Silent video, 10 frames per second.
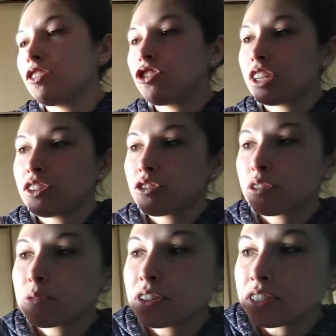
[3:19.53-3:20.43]
Chester
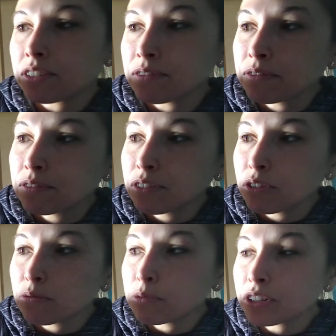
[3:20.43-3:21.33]
and Wilson.
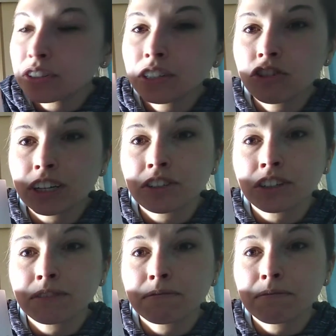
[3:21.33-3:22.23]
Wilson and
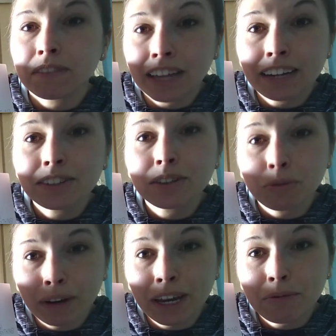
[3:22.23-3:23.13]
Chester. That's the
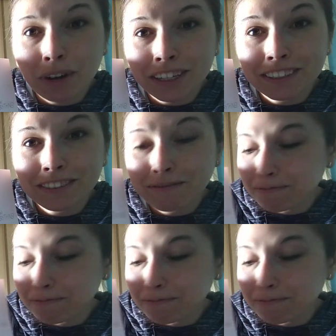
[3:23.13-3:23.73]
way it was.